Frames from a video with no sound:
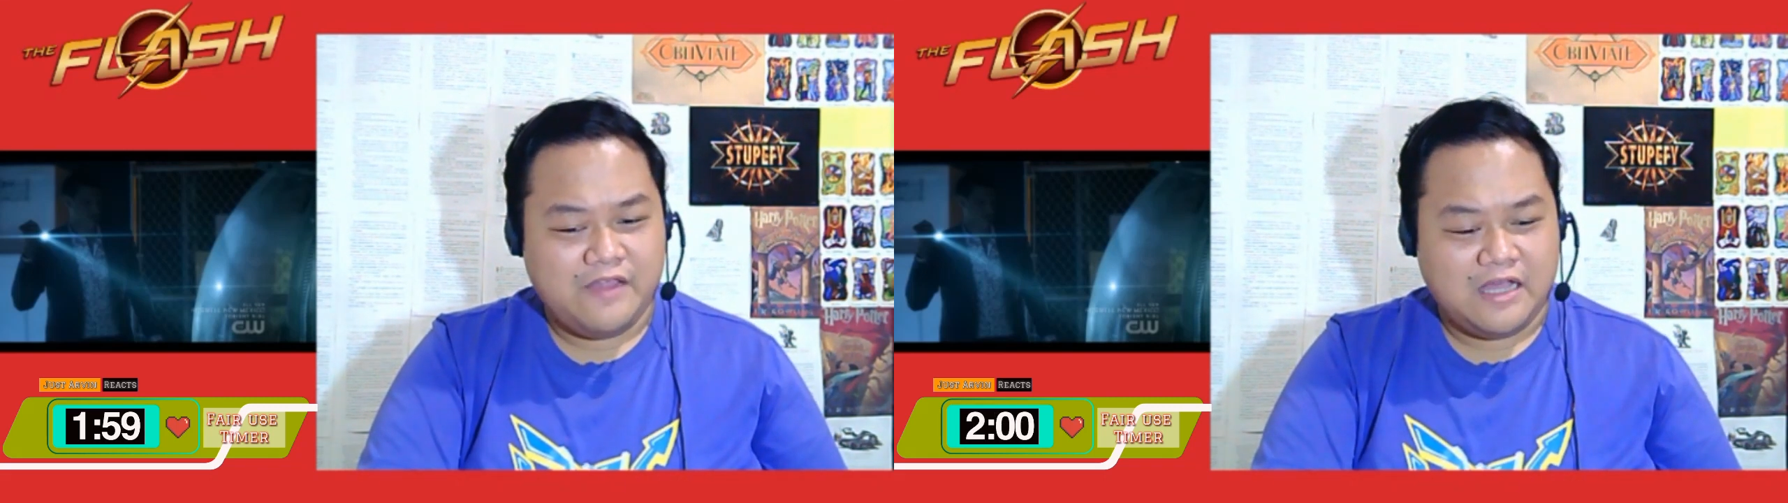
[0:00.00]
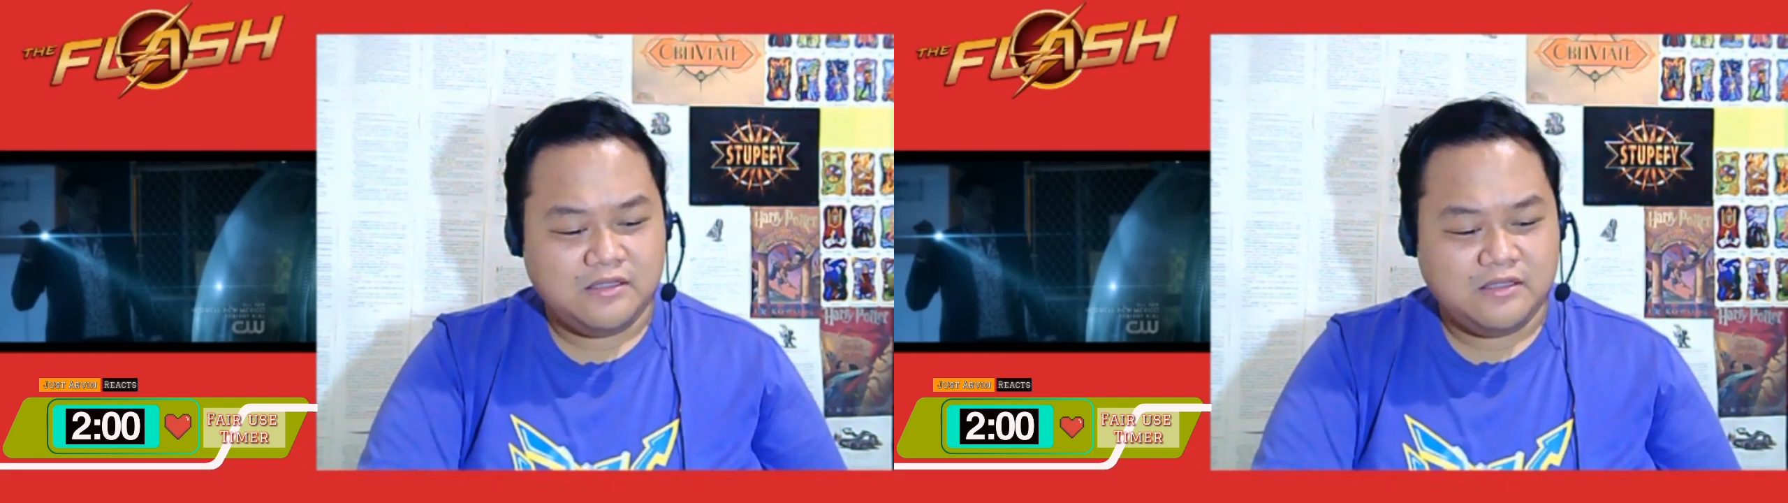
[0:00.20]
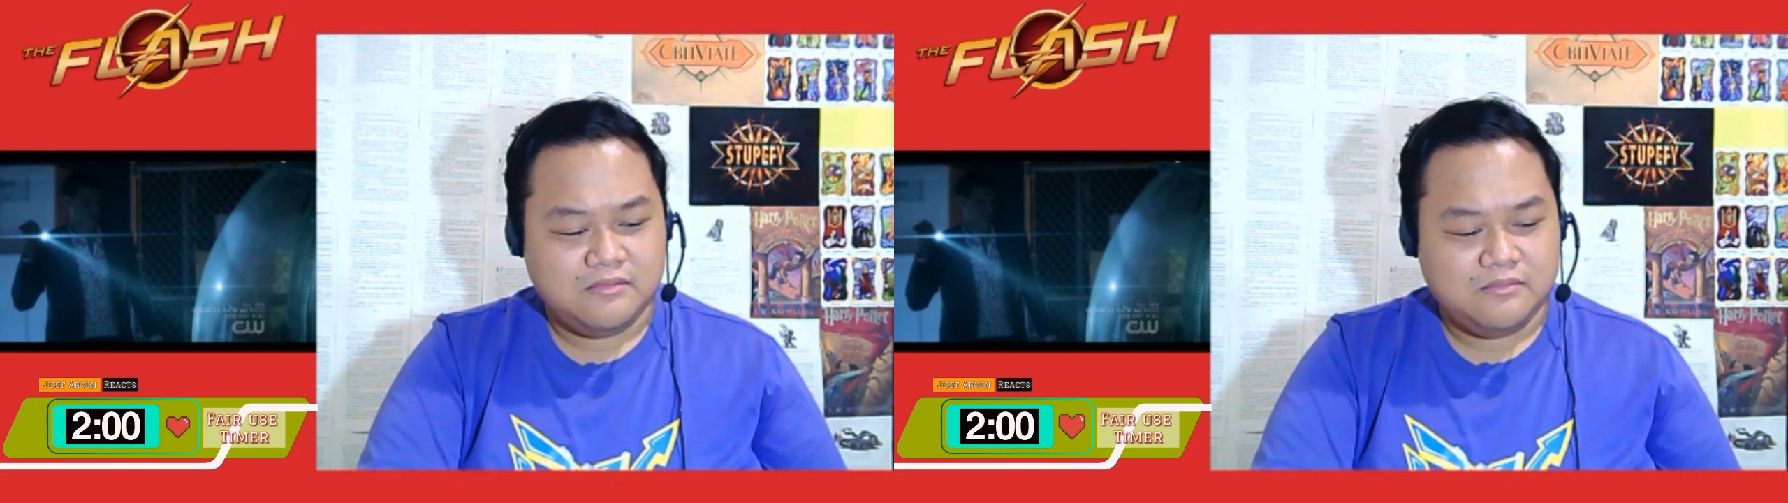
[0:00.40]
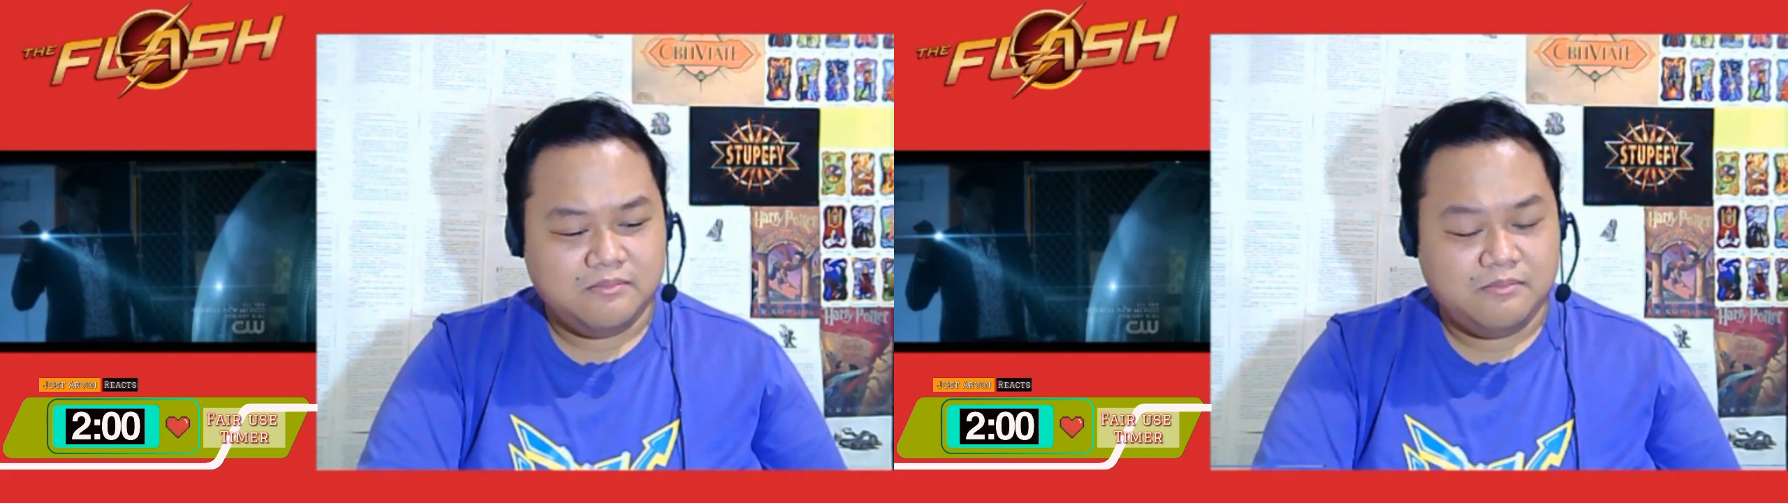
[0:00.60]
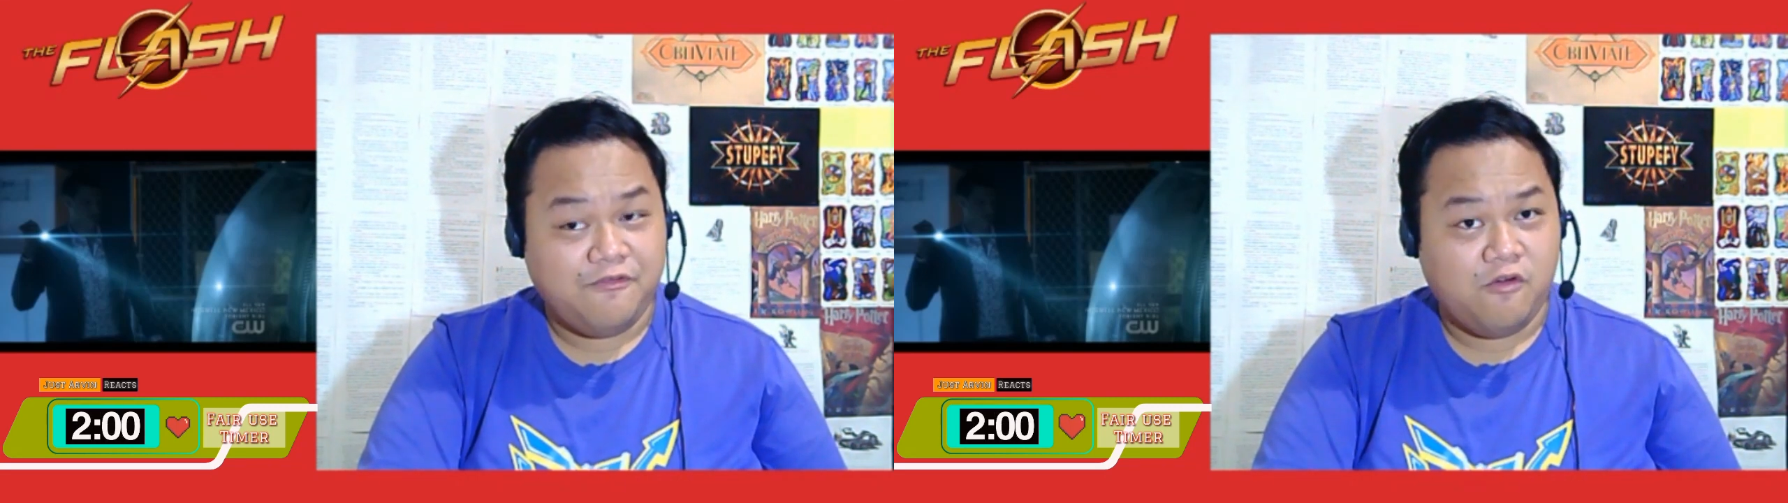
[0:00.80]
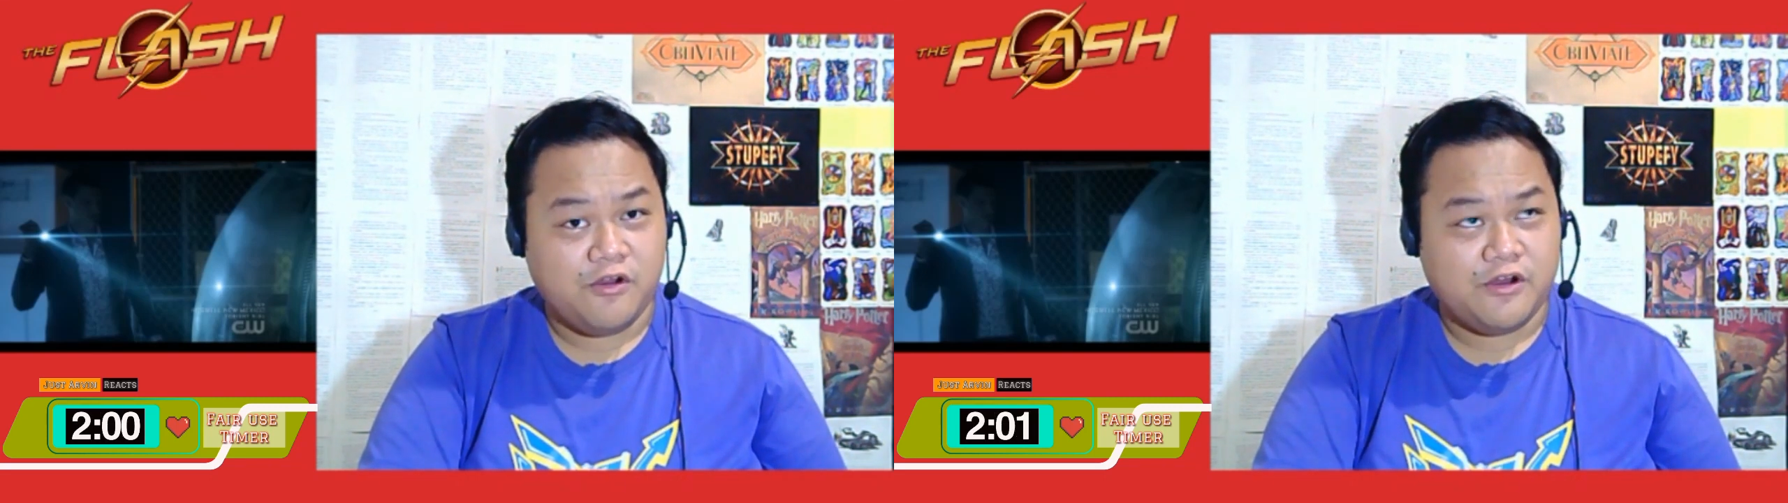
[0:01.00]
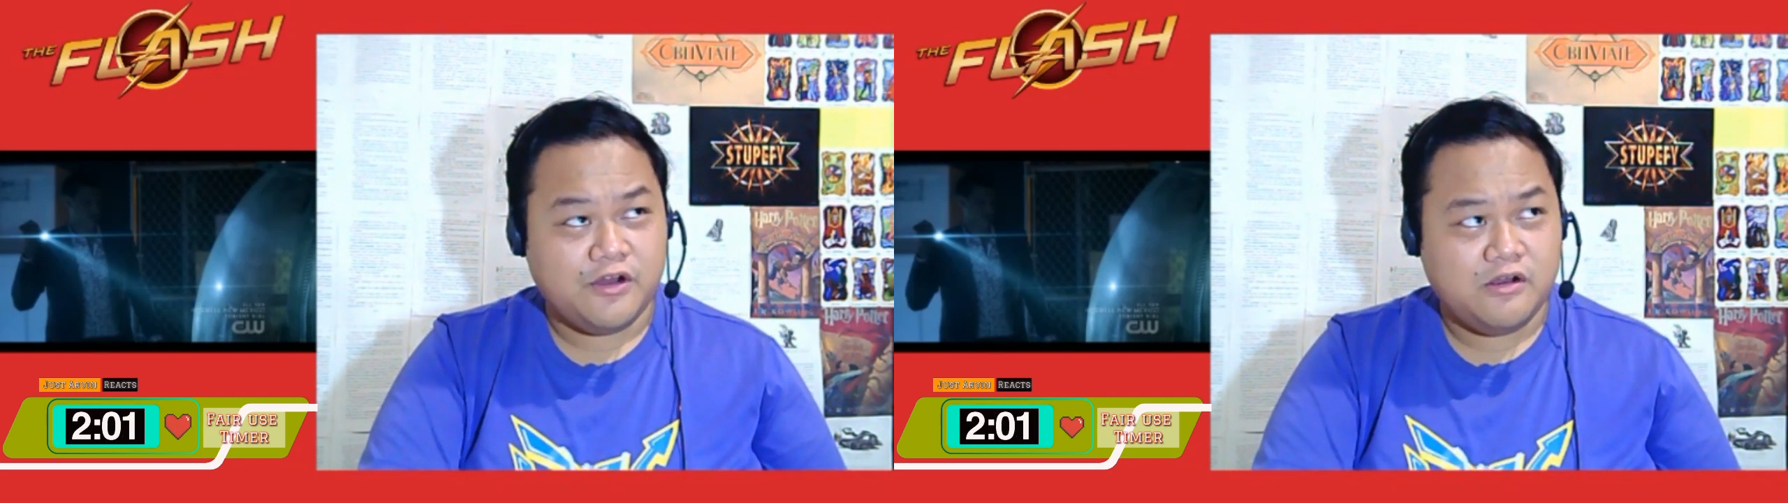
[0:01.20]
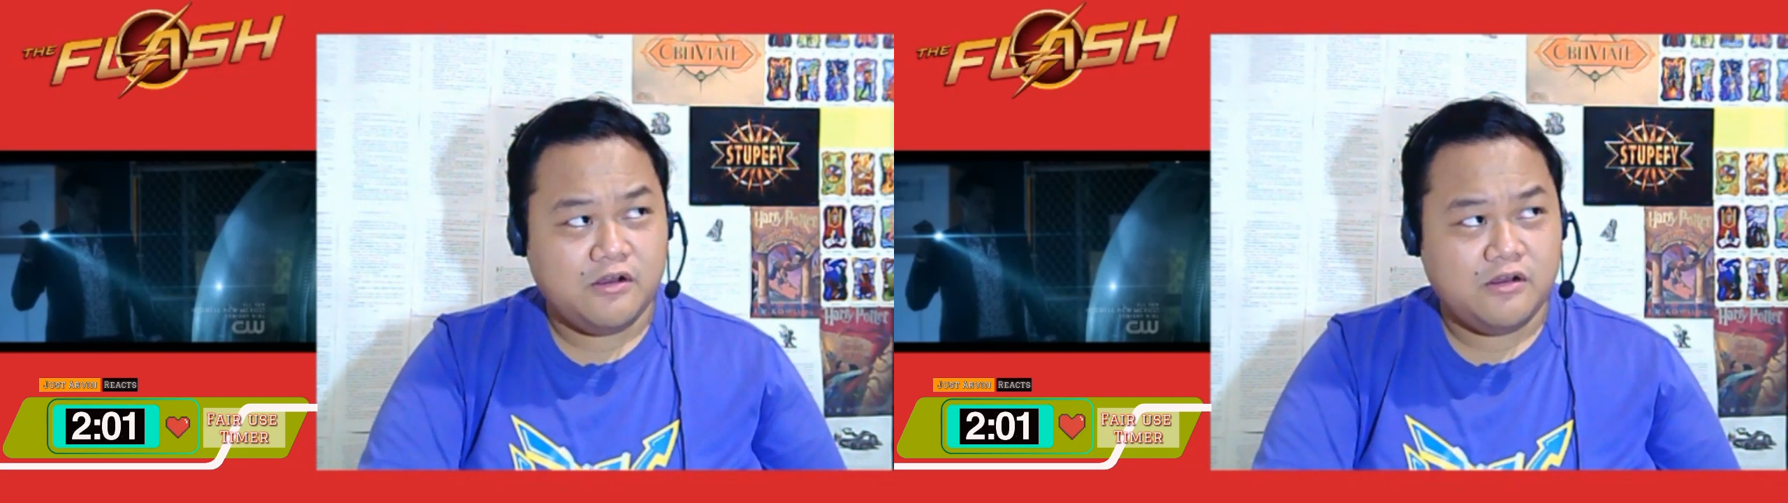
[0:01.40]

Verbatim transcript: that before,